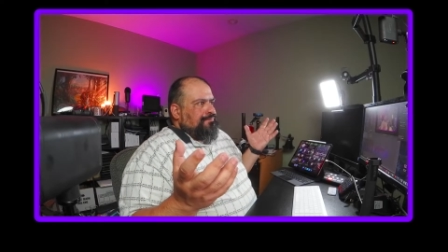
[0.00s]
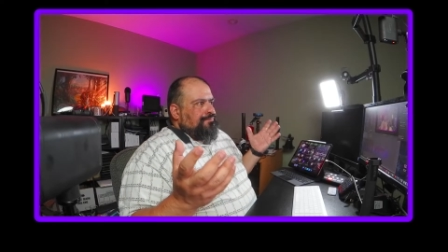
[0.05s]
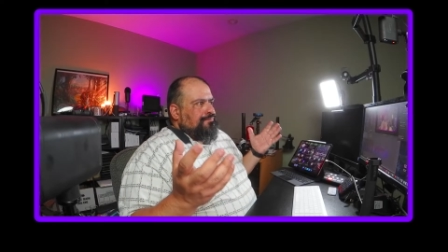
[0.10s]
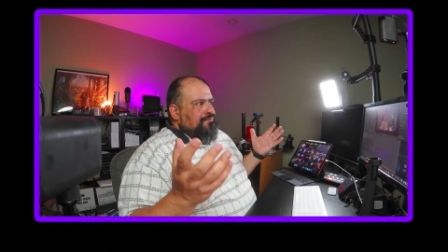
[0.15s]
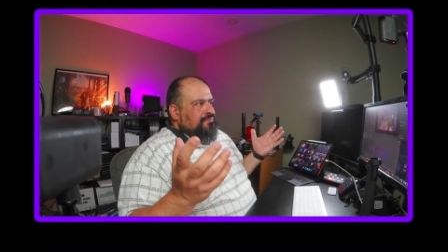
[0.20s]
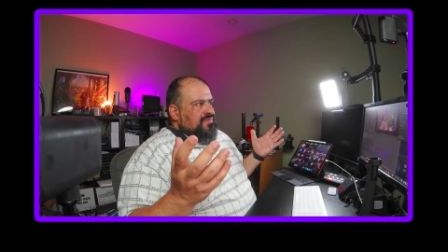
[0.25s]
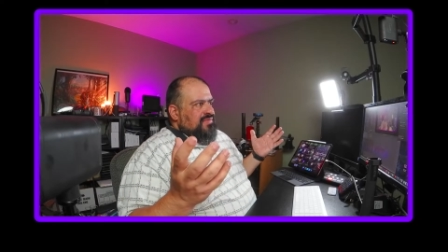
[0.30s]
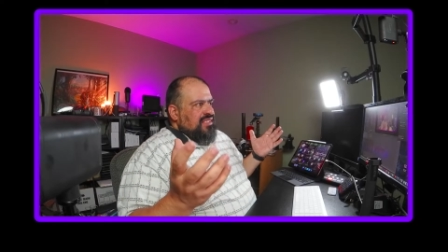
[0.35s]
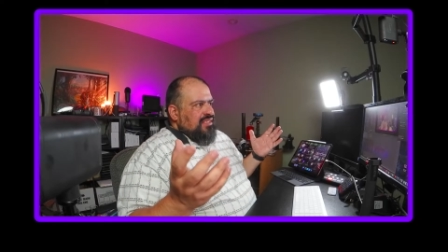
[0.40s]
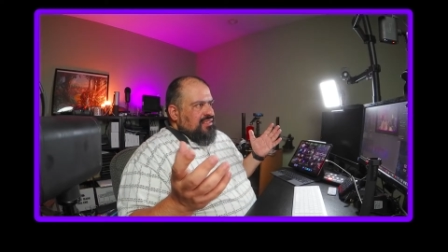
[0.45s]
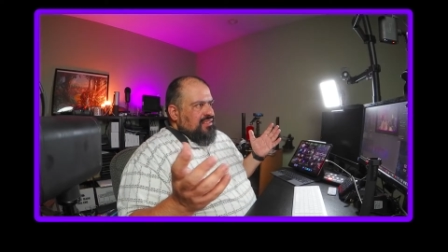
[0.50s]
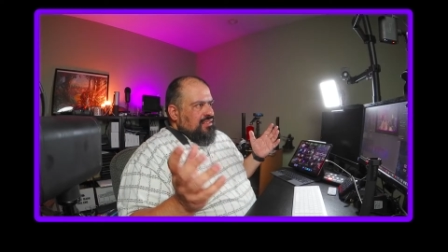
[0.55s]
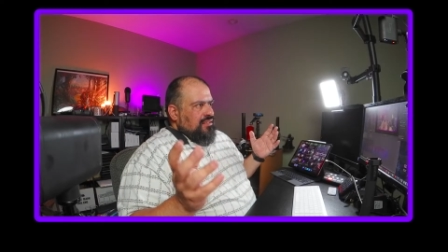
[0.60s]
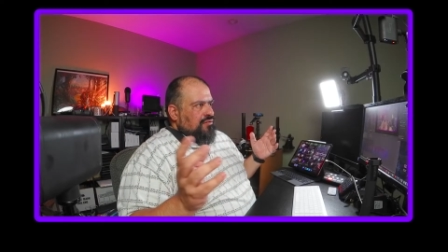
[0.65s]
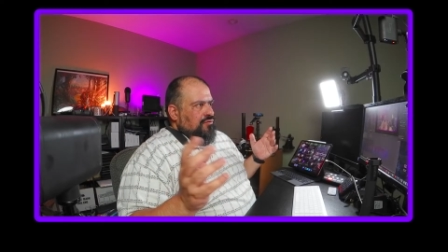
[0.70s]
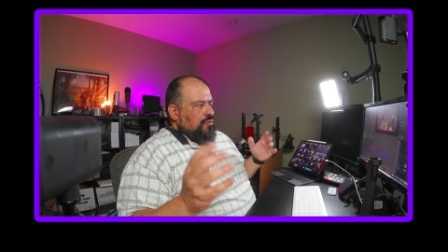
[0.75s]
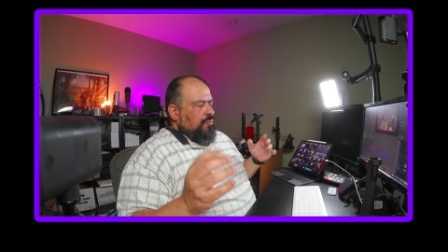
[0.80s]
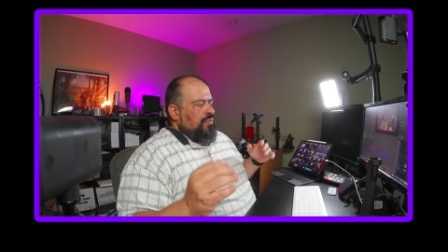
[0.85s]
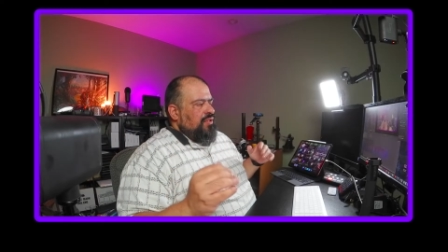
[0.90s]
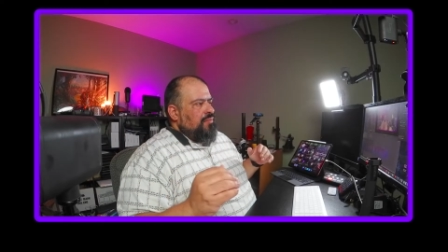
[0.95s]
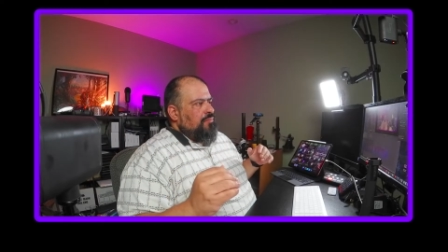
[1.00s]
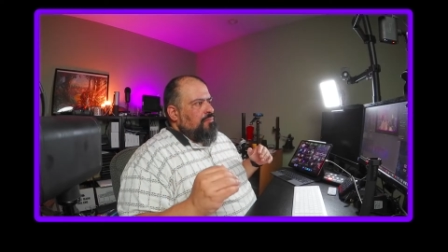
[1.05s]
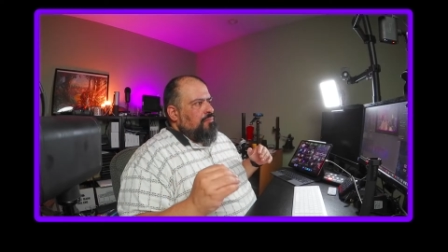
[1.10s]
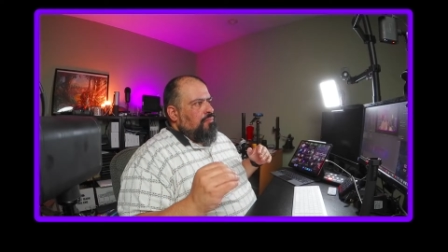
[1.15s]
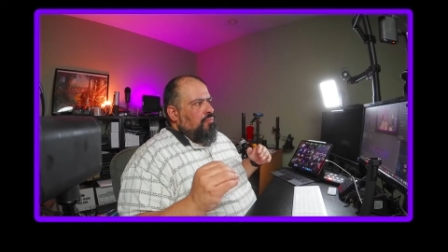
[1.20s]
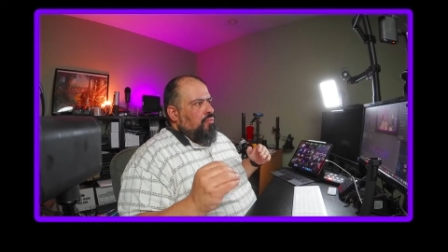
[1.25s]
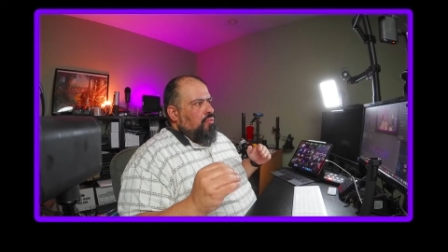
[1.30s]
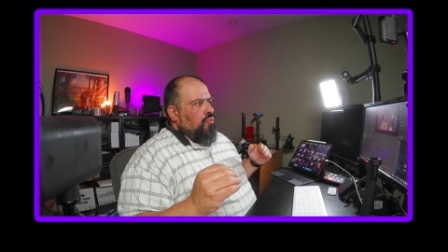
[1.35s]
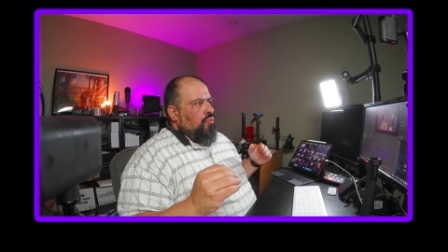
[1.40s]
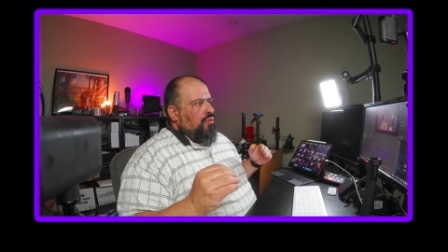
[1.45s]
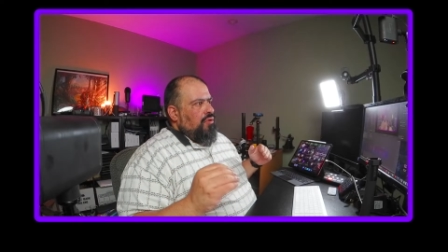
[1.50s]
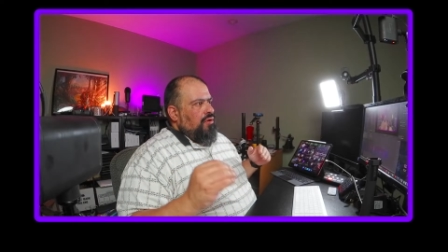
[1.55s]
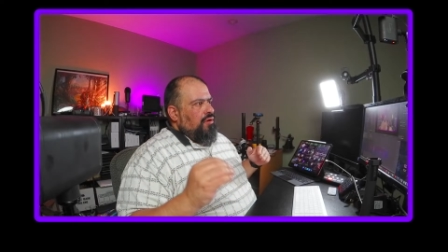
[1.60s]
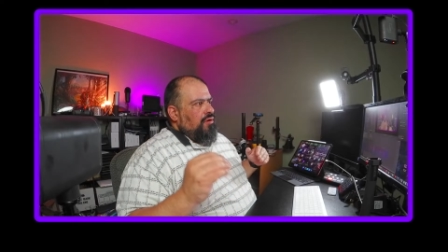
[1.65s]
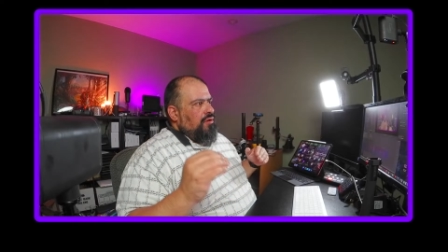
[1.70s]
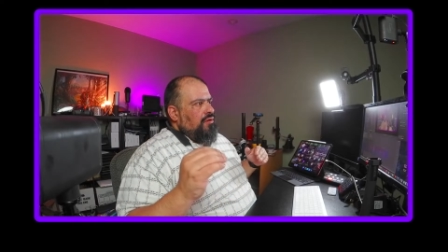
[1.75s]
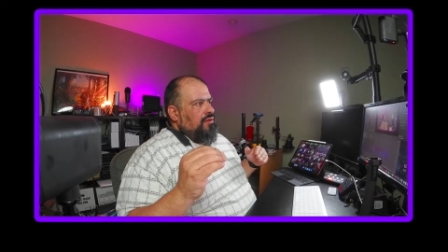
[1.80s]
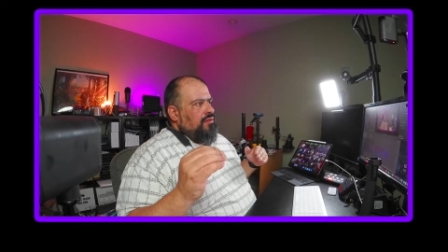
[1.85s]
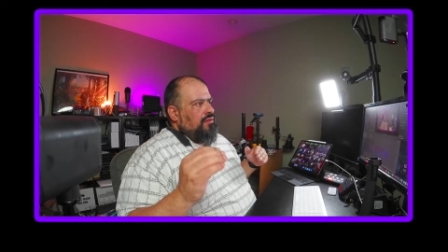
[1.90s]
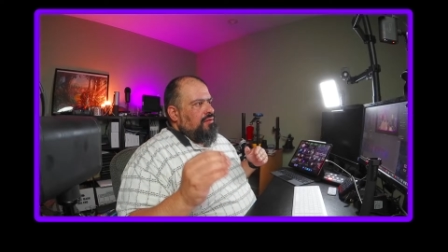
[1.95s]
it's a little bit more
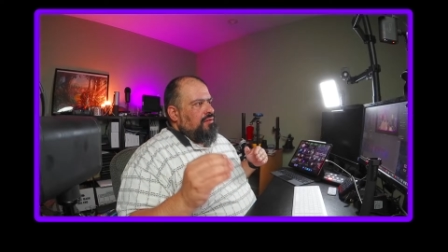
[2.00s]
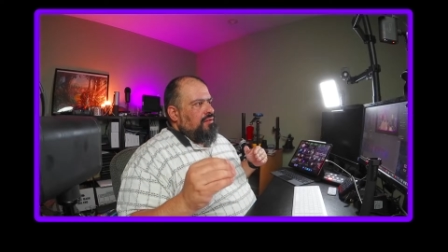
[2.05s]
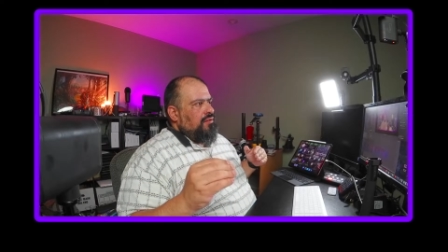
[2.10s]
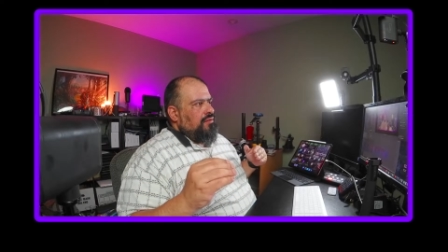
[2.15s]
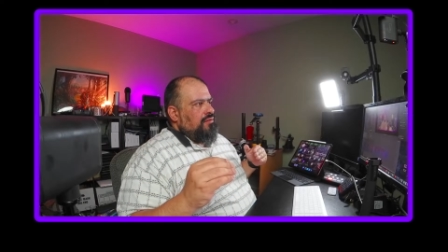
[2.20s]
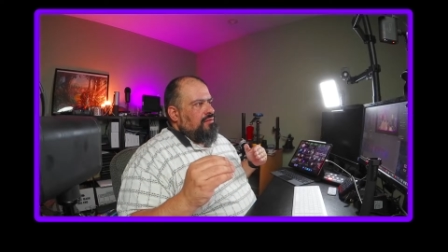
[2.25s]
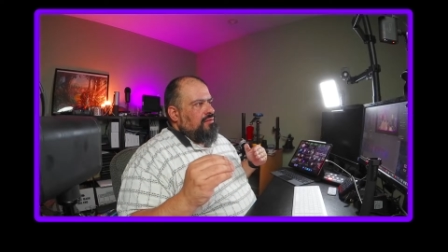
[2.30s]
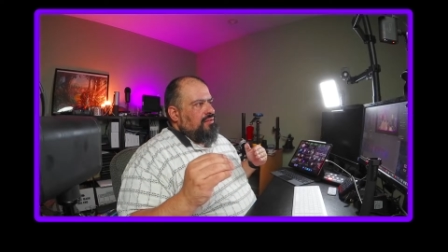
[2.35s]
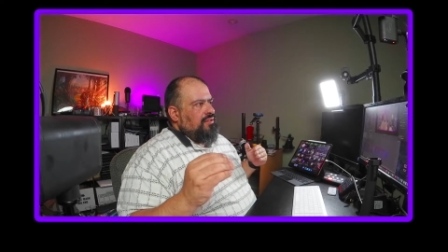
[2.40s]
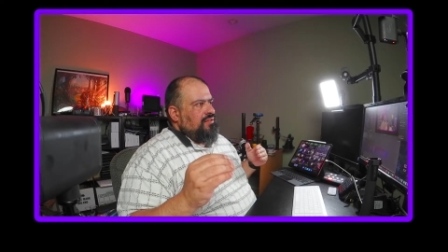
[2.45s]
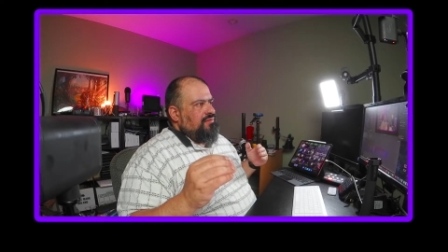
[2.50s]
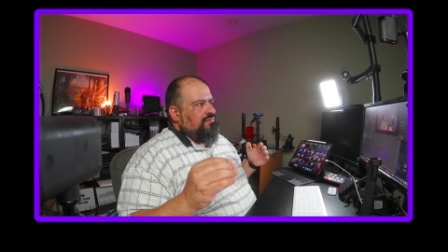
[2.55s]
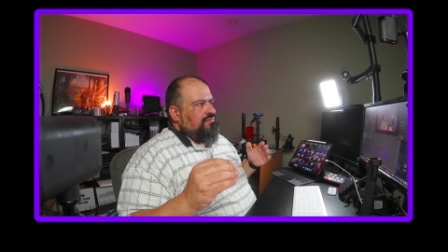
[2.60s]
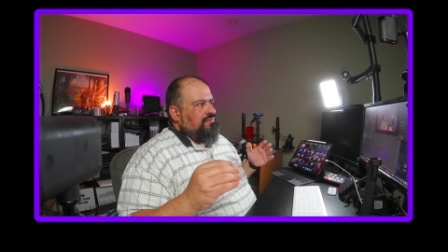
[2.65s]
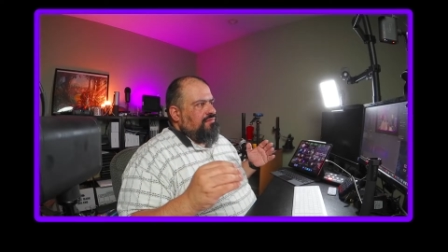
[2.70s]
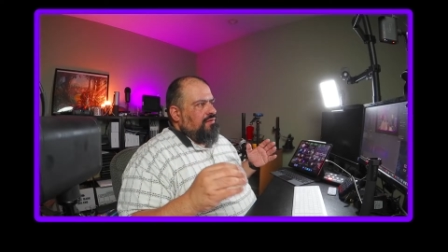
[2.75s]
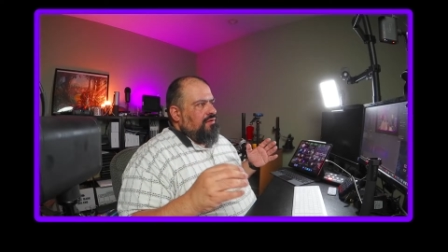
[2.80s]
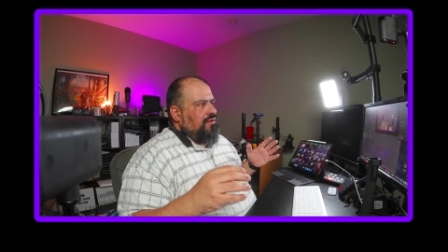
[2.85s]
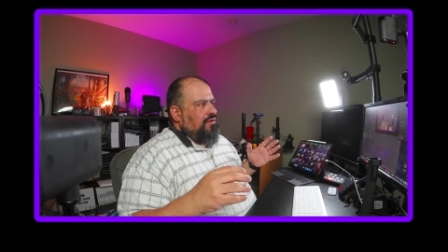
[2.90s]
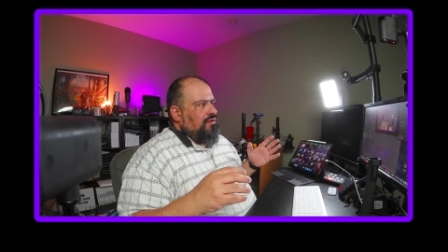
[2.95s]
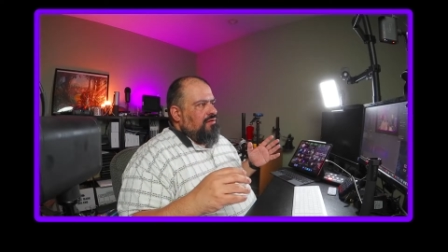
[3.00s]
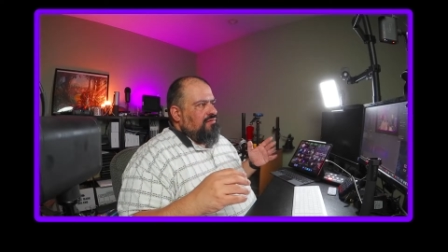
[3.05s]
involved.